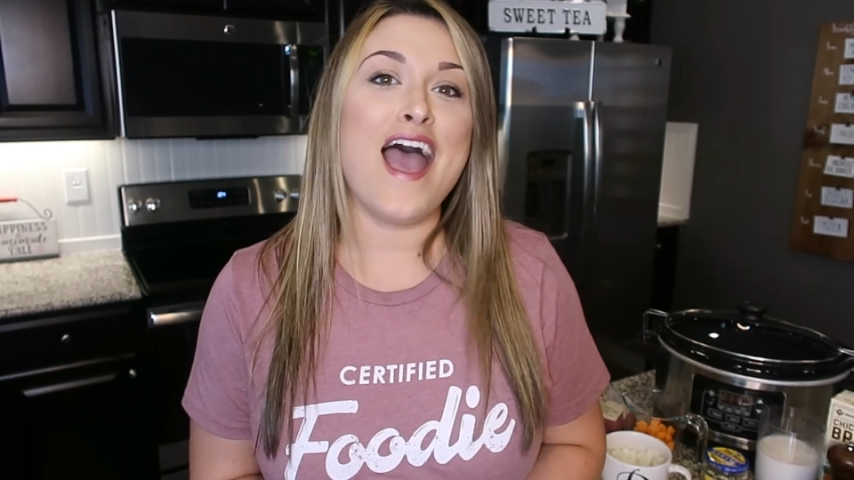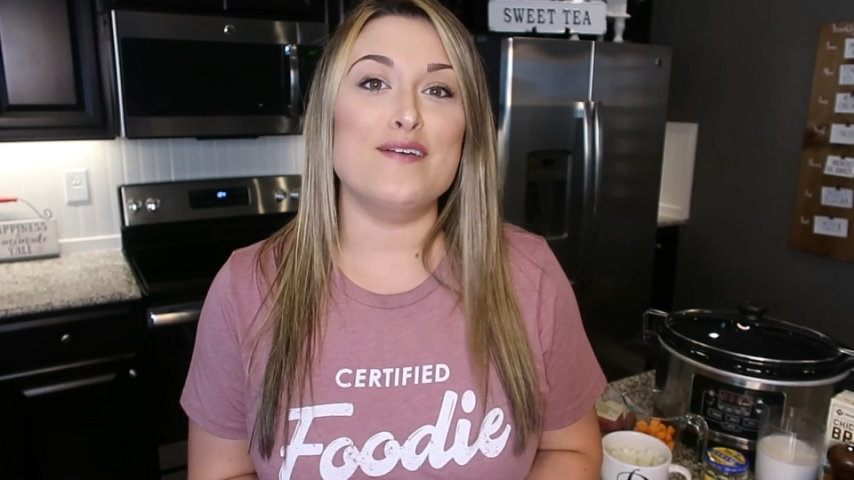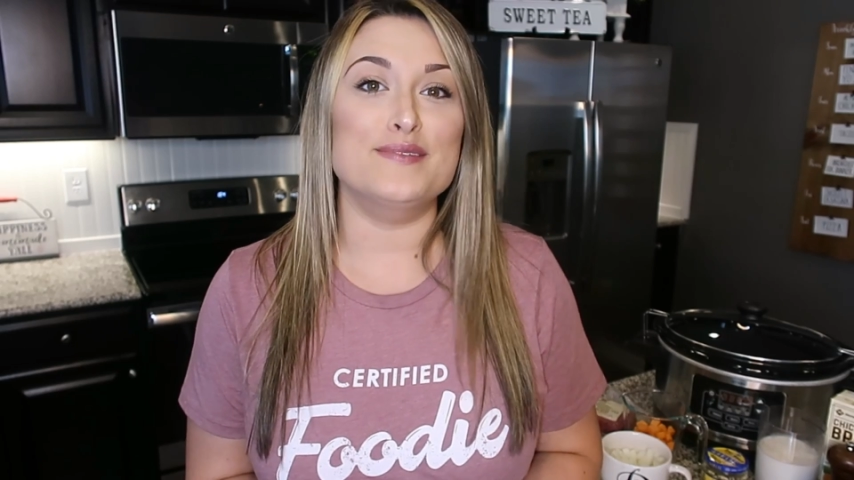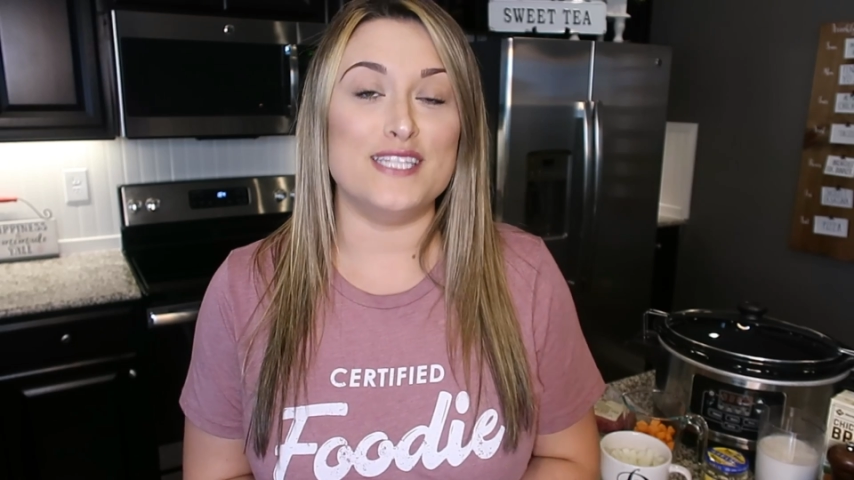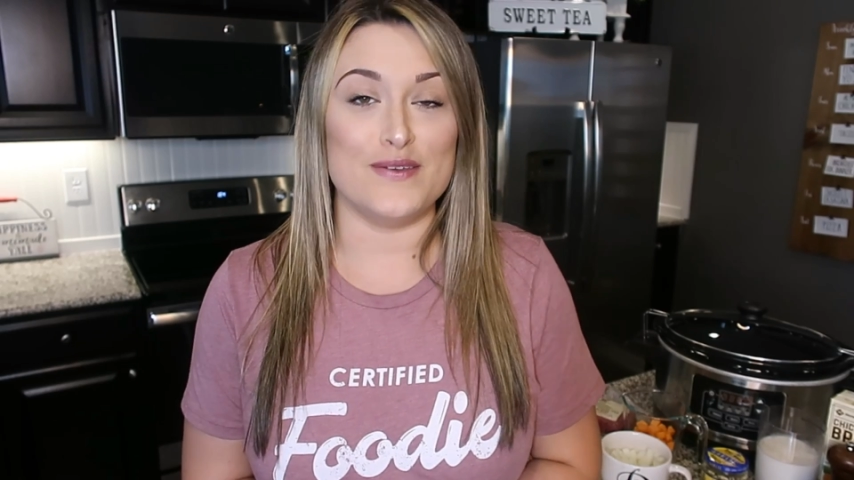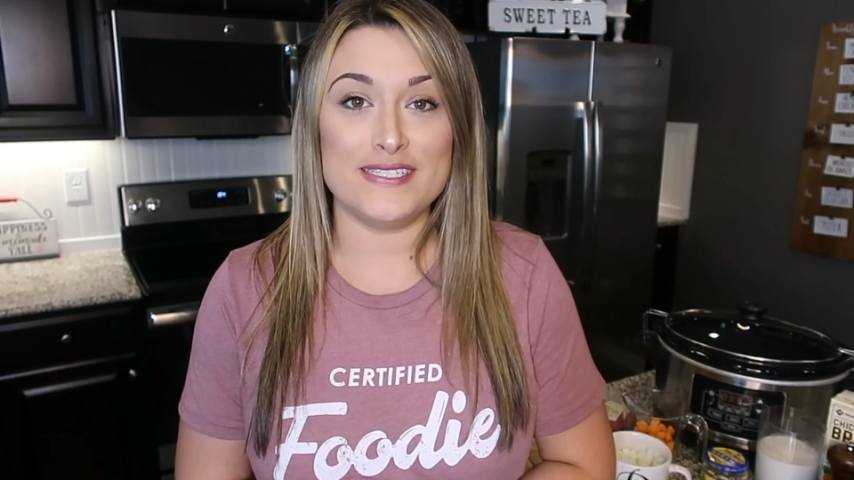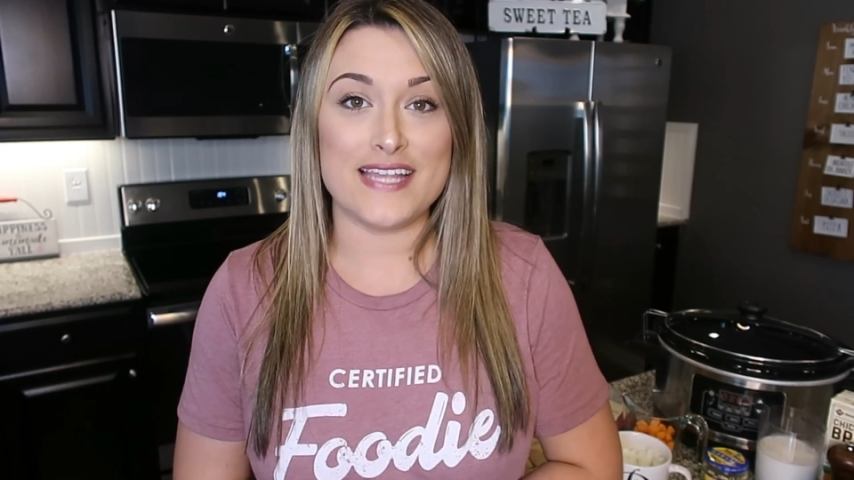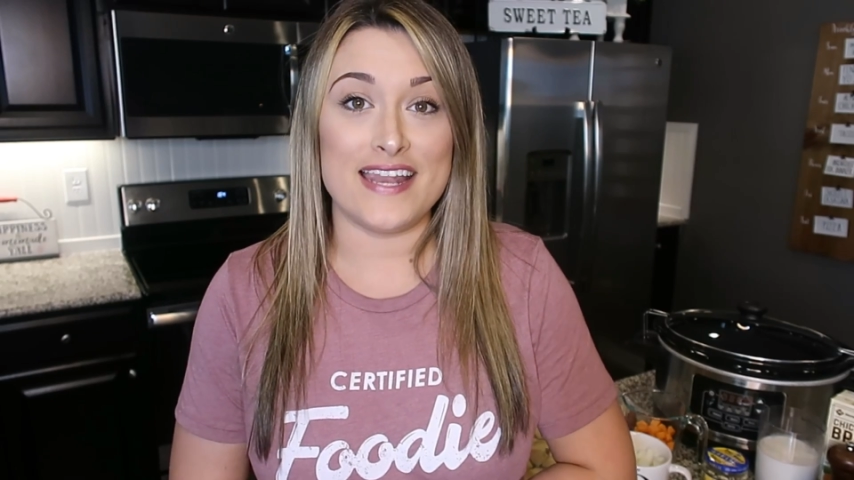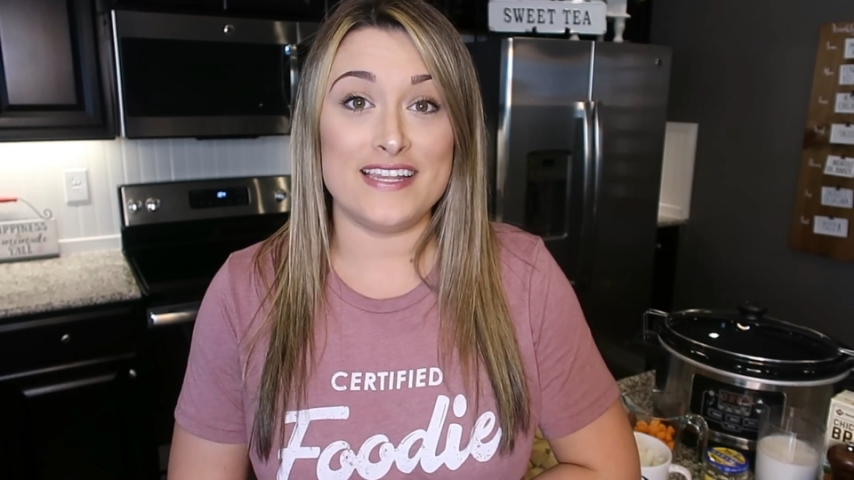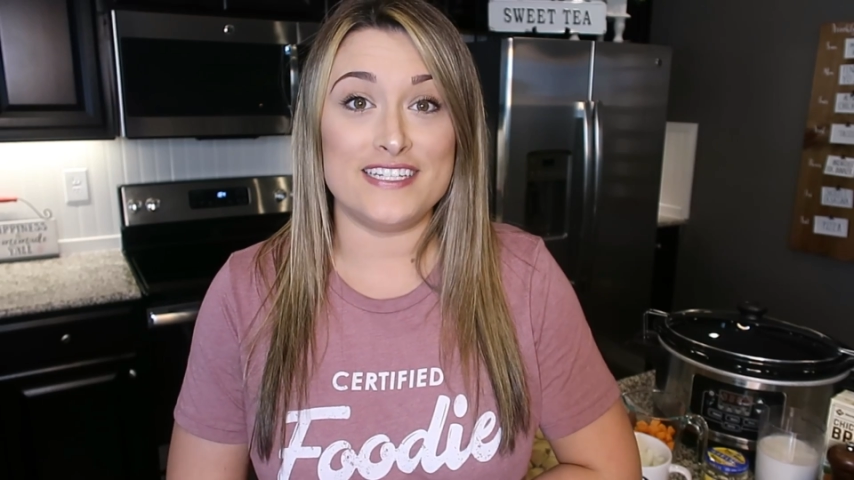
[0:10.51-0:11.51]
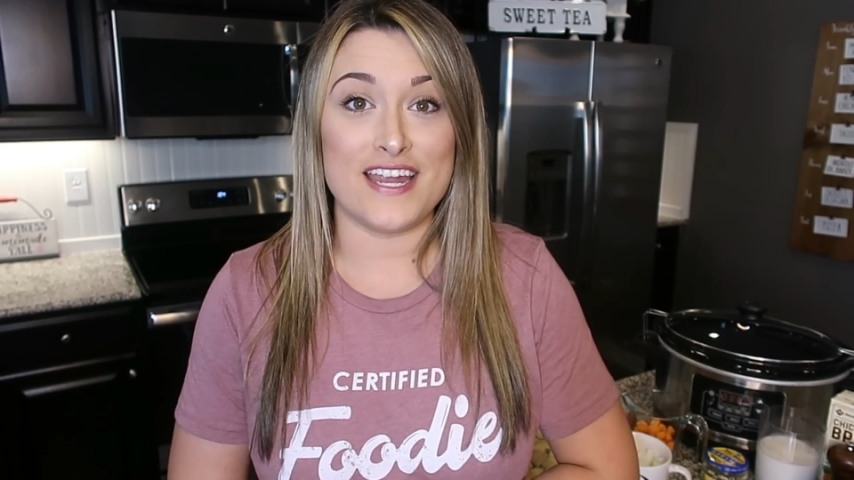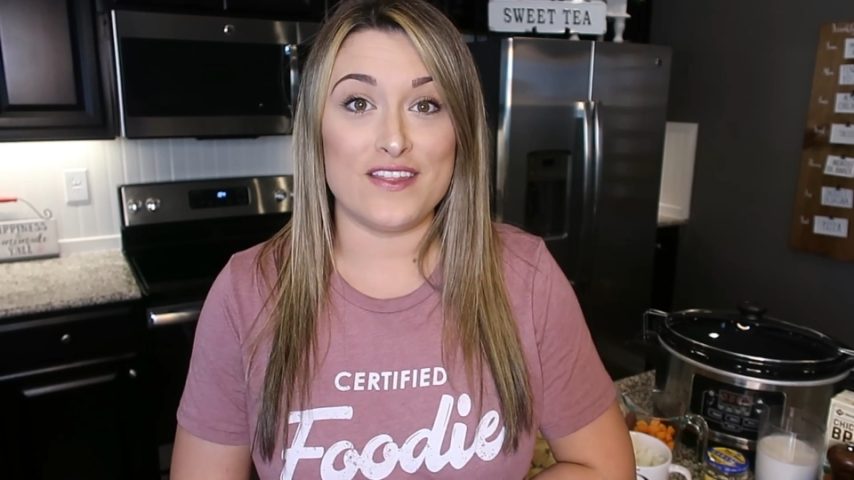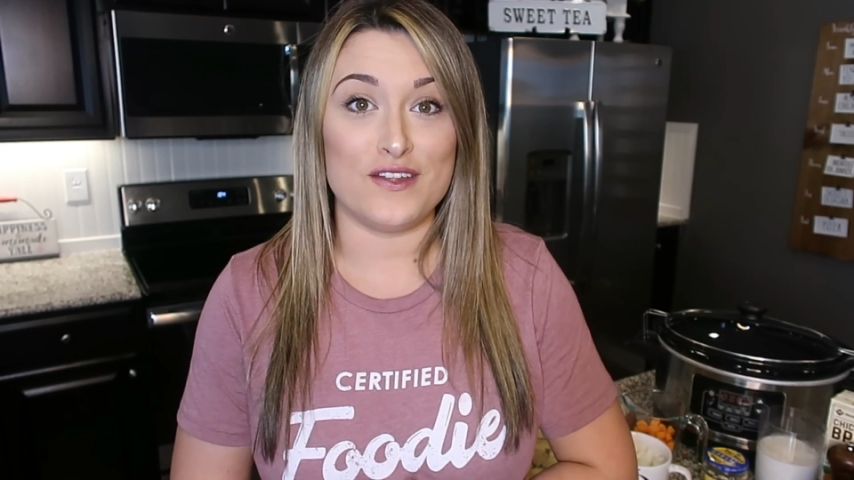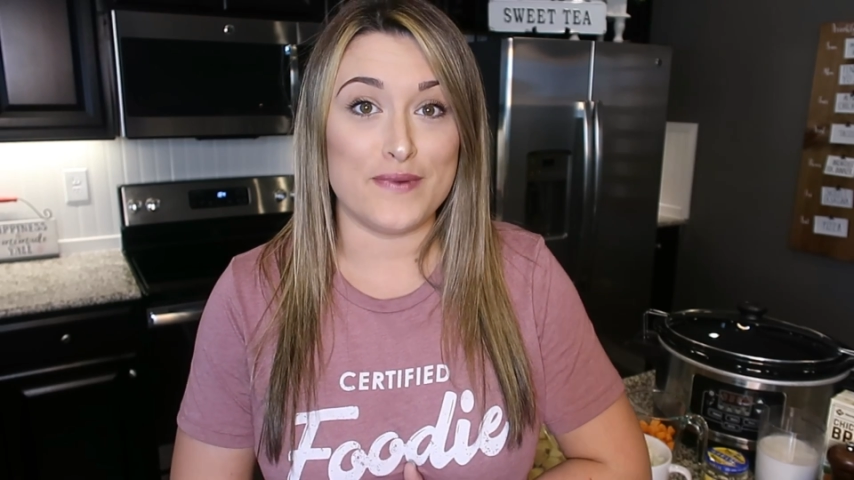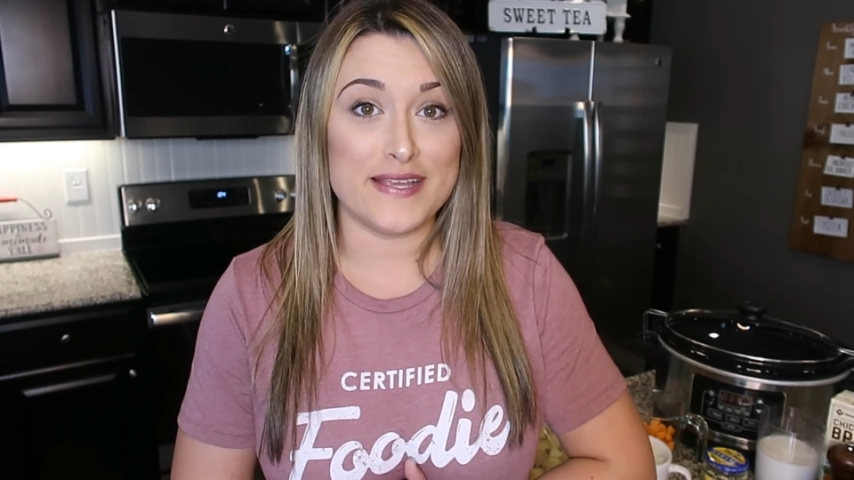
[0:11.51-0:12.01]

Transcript: I'm so excited to share the